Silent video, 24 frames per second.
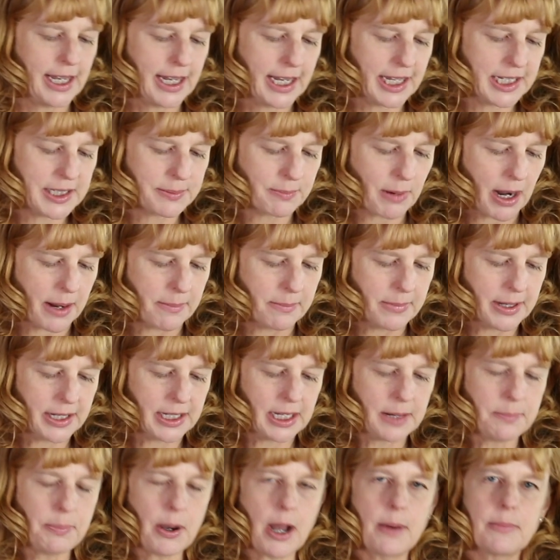It's my
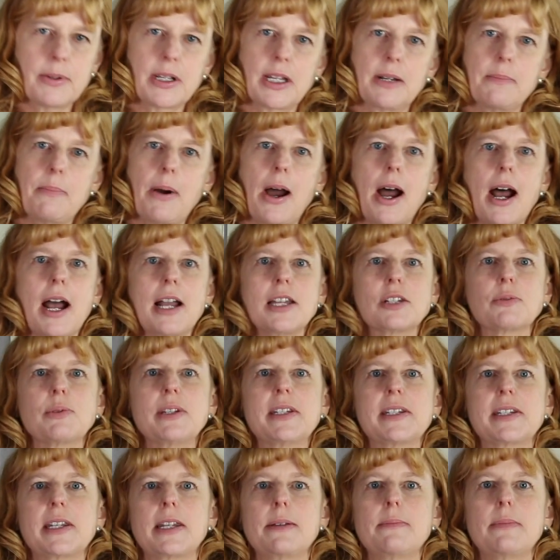mini pumpkin pies with
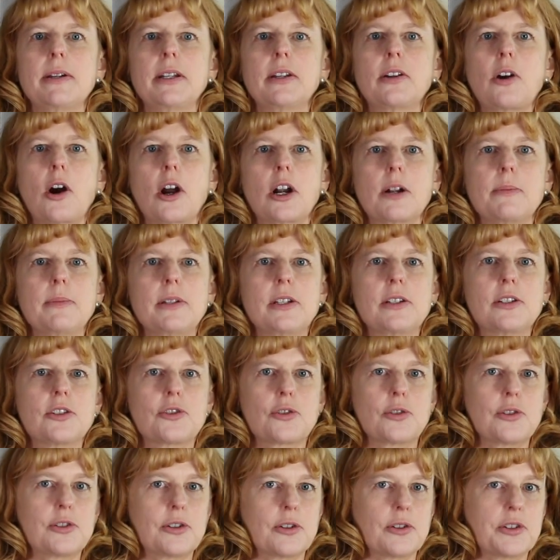cinnamon cardamom
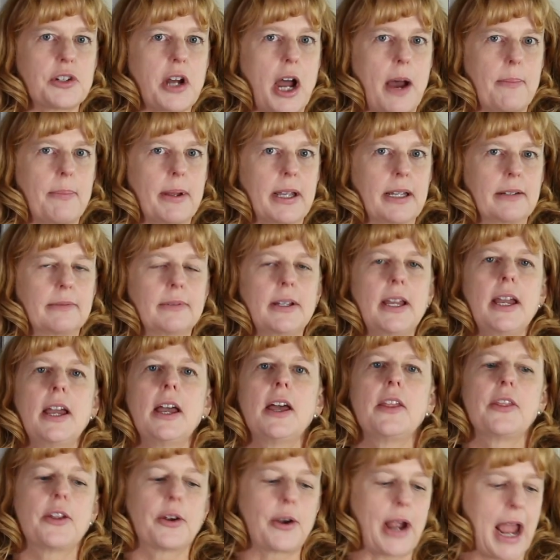streusel topping.
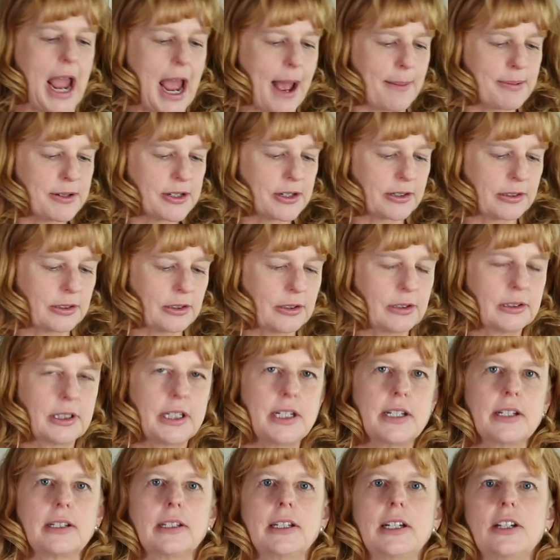They're absolutely
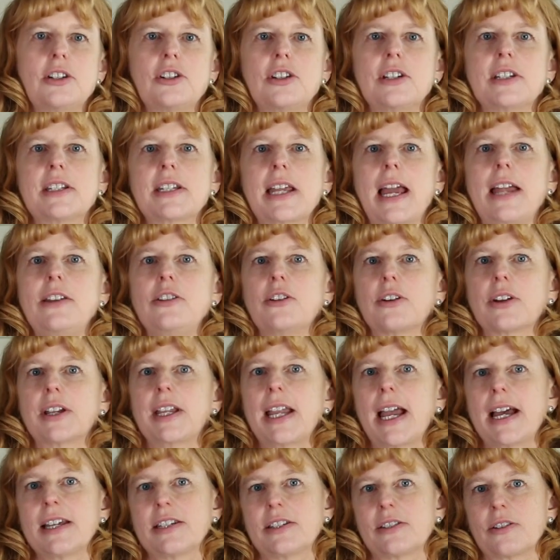delicious and your
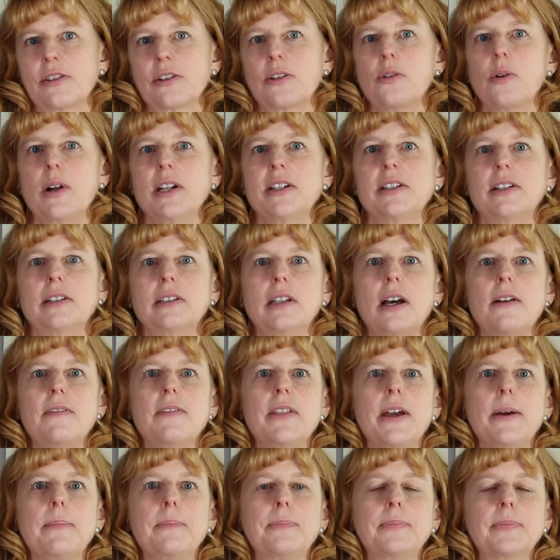guests are going to love
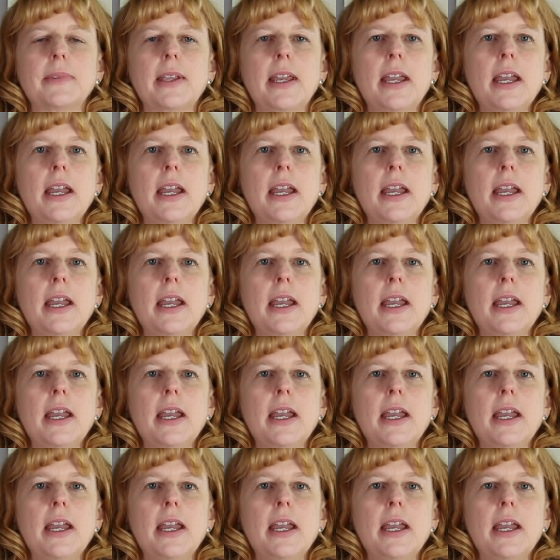them.